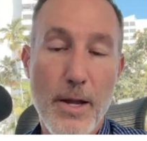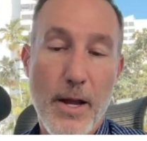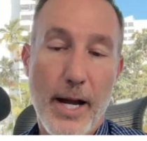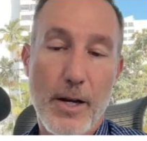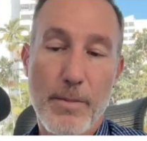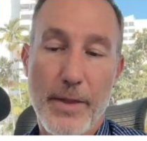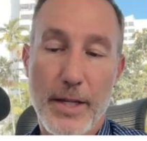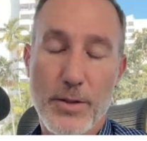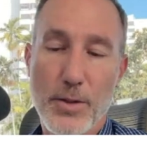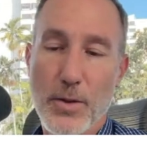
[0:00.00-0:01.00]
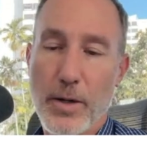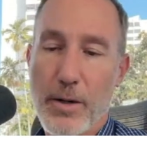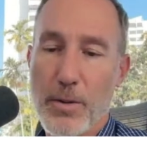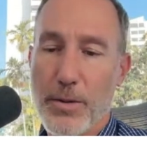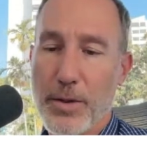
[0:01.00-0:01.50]
I heard about that too. I
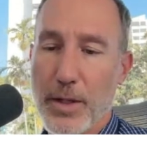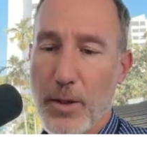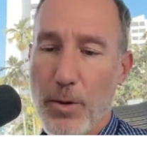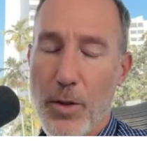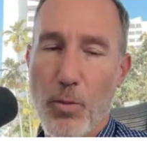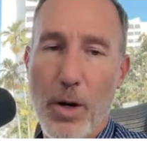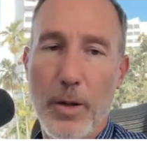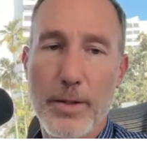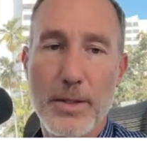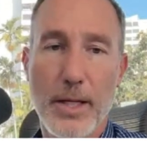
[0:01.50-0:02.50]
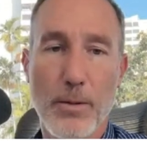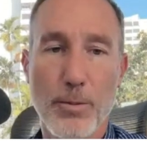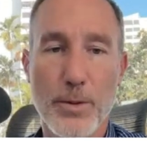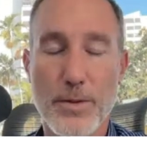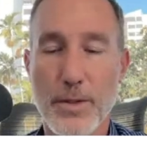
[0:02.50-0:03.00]
heard uh, one of the wallets that
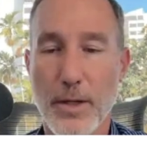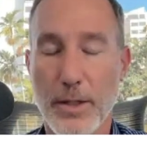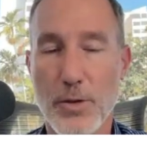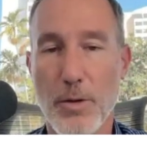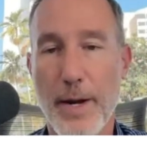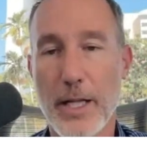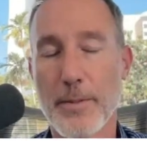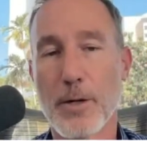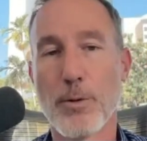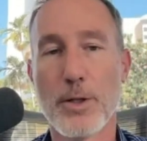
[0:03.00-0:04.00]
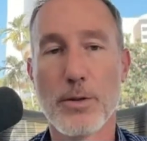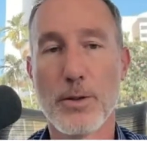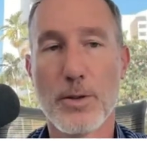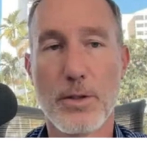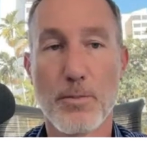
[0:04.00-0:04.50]
was uh, controlled by Alameda
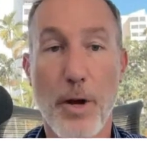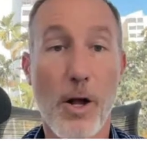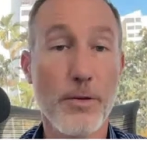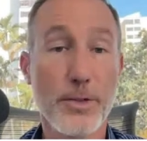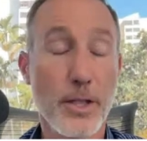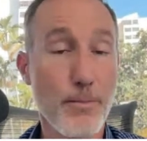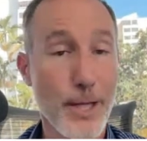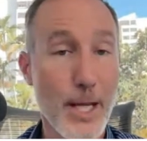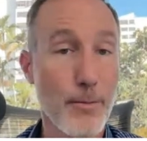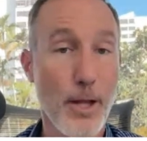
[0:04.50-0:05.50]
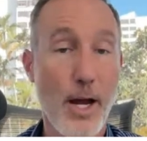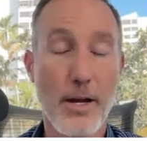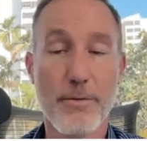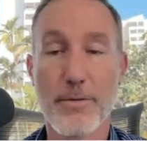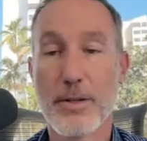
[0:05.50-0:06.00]
Research all of a sudden became
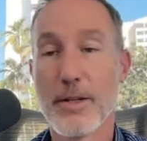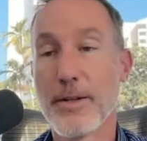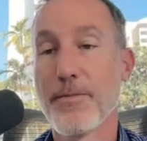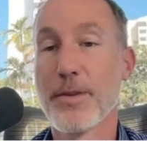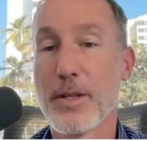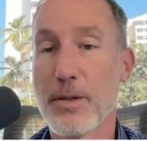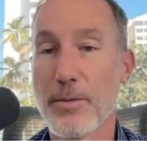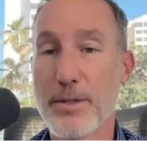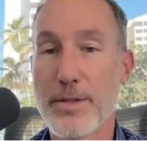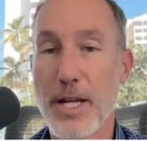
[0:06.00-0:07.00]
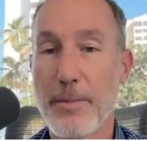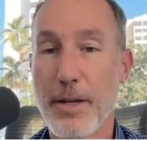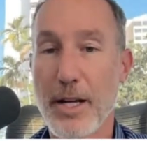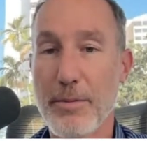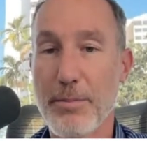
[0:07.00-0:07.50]
live when Sam
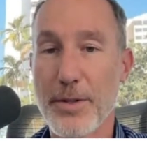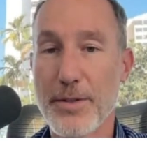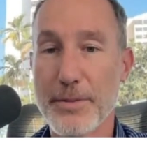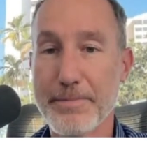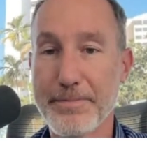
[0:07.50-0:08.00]
got out of prison.